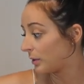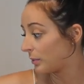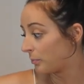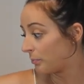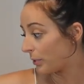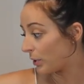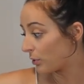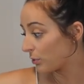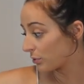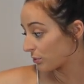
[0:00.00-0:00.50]

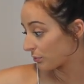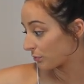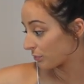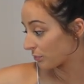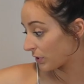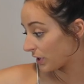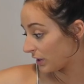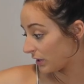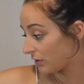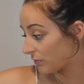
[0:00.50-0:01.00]
Both
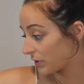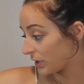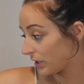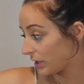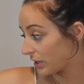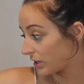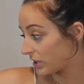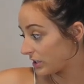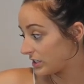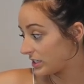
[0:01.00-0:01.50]
really,
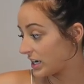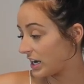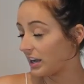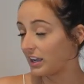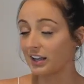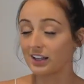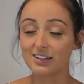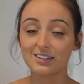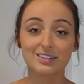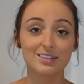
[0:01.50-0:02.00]
really good
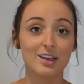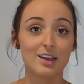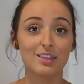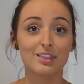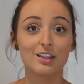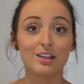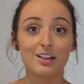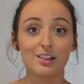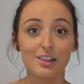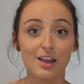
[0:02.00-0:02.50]
tans. The
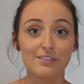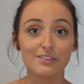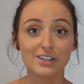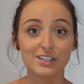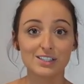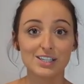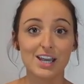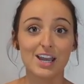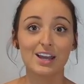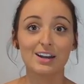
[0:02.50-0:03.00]

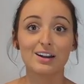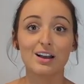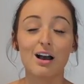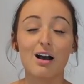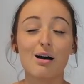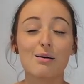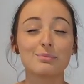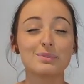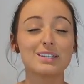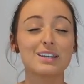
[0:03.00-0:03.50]
Loving Tan
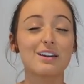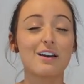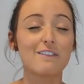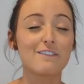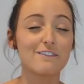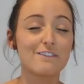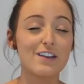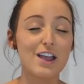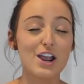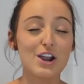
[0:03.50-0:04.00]
comes in
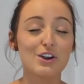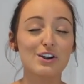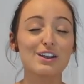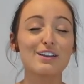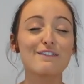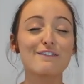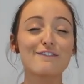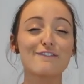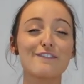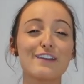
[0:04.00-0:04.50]
a
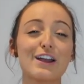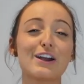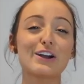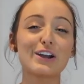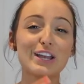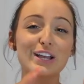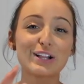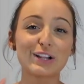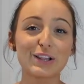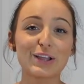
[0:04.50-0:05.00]
very,
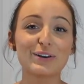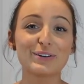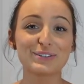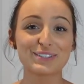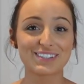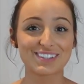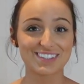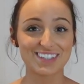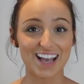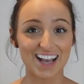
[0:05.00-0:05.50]
very
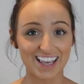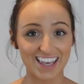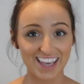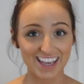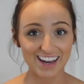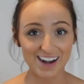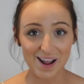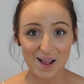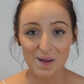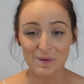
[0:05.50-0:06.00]
close
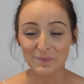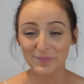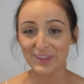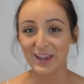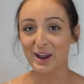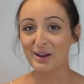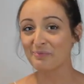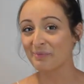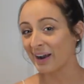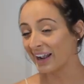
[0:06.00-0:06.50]
second
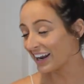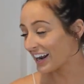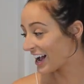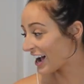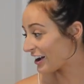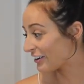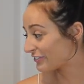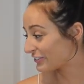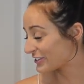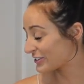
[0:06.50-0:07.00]
I might
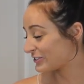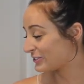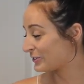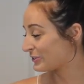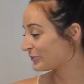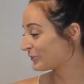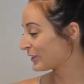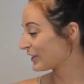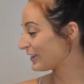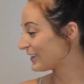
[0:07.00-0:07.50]
have to
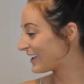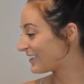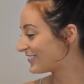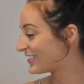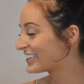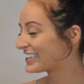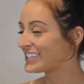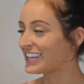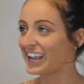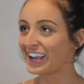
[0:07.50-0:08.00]
do the
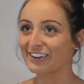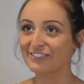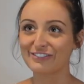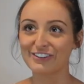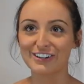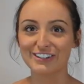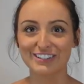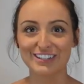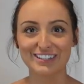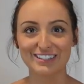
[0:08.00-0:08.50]
Loving Tan
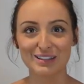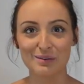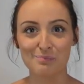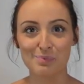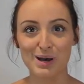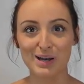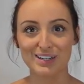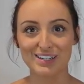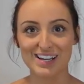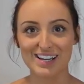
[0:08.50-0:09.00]
versus the
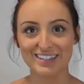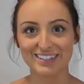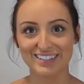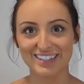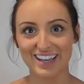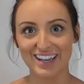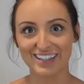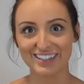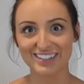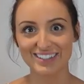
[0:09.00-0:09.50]
Bondi
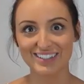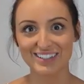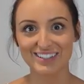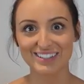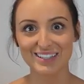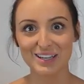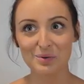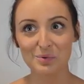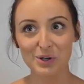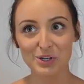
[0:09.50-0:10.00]
Sands to
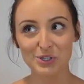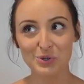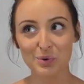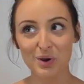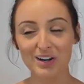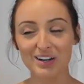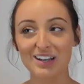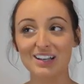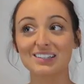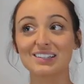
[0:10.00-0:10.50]
see which
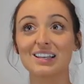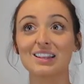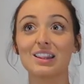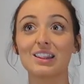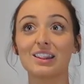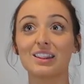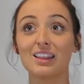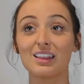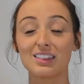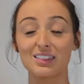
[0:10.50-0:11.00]
one, because
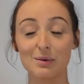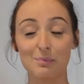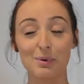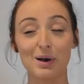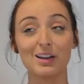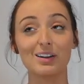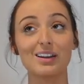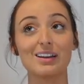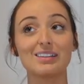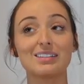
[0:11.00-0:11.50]
the
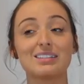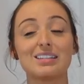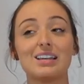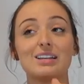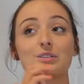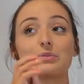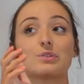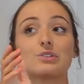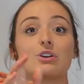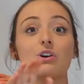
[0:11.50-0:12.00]
Bondi
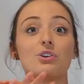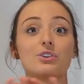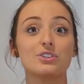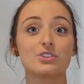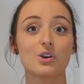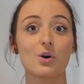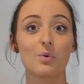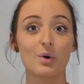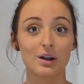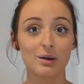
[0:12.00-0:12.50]
Sands was
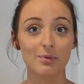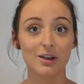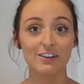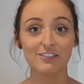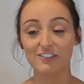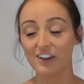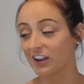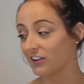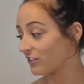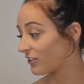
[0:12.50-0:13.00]
also one of my
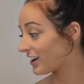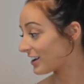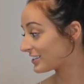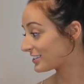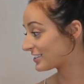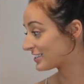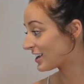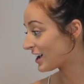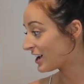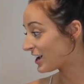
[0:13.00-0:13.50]

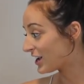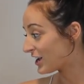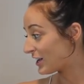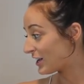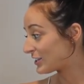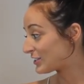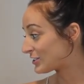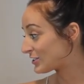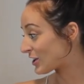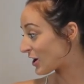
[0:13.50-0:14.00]
favorites.
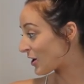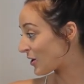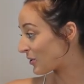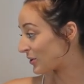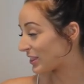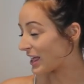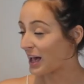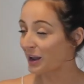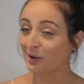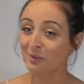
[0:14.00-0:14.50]

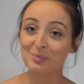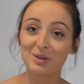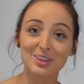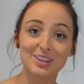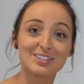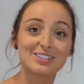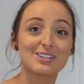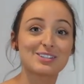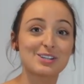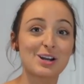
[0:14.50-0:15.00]
So that'll be
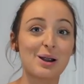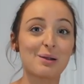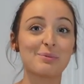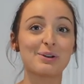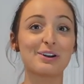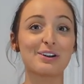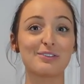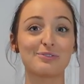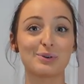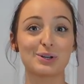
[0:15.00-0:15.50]
the
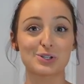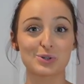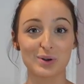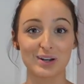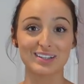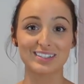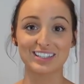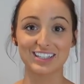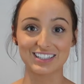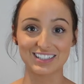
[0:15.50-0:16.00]
determiner of which
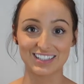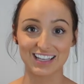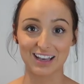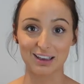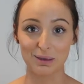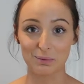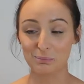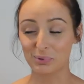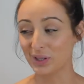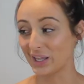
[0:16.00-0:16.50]
one is in
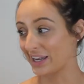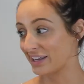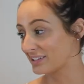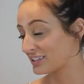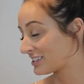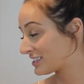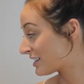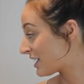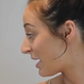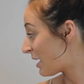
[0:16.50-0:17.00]
second
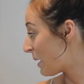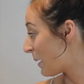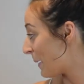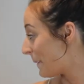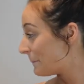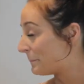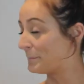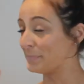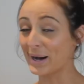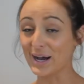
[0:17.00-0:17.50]
place.
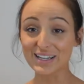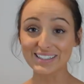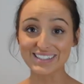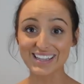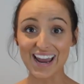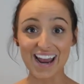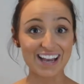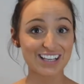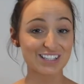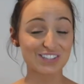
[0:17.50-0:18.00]
But
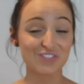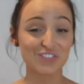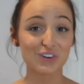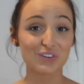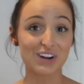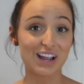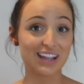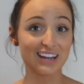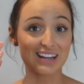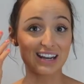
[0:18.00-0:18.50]
as for
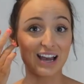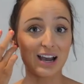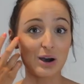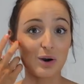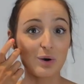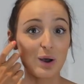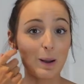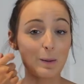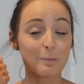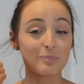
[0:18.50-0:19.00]
right
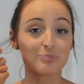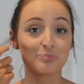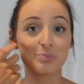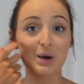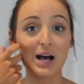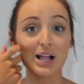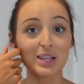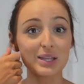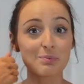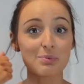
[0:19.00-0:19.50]
now,
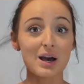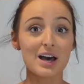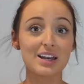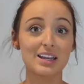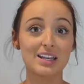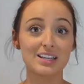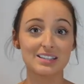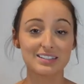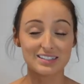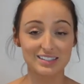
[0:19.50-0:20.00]
Bali
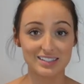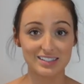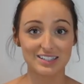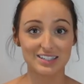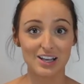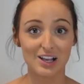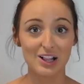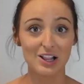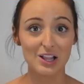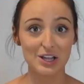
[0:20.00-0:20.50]
Body is
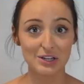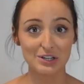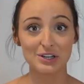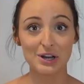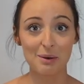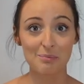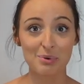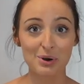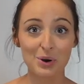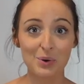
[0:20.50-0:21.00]
still
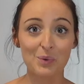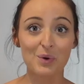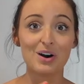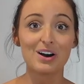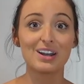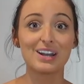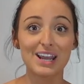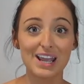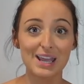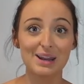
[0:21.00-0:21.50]
number
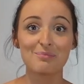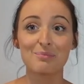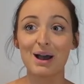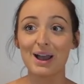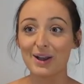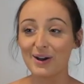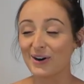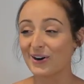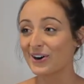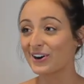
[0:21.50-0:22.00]
one in
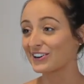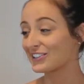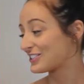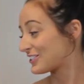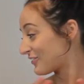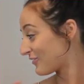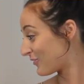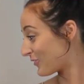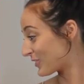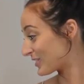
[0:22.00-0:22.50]
my heart
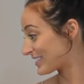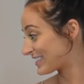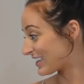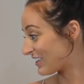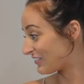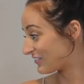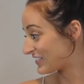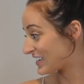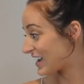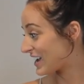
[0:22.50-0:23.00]
for
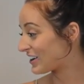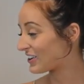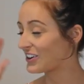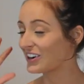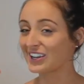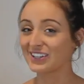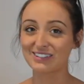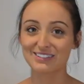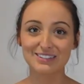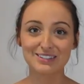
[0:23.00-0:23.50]
Self Tanner.
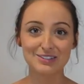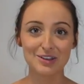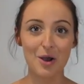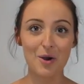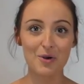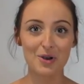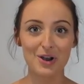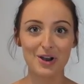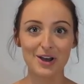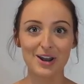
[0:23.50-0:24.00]
It's
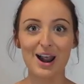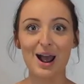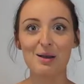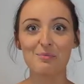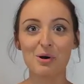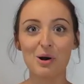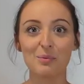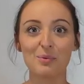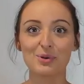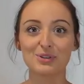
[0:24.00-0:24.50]
so good.
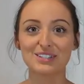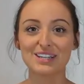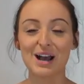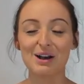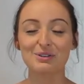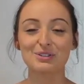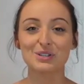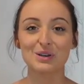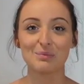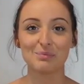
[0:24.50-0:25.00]
I'm almost
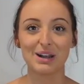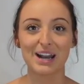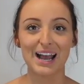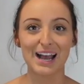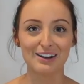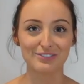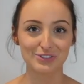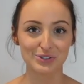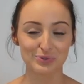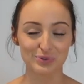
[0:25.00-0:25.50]
out, so I'm gonna
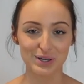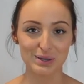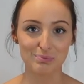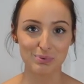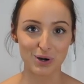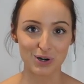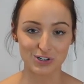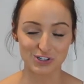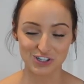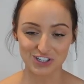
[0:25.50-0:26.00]
have to
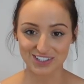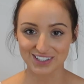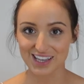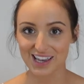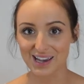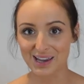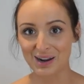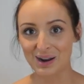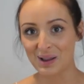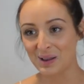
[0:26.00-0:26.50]
repurchase
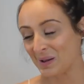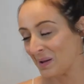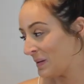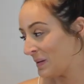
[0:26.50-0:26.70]
it.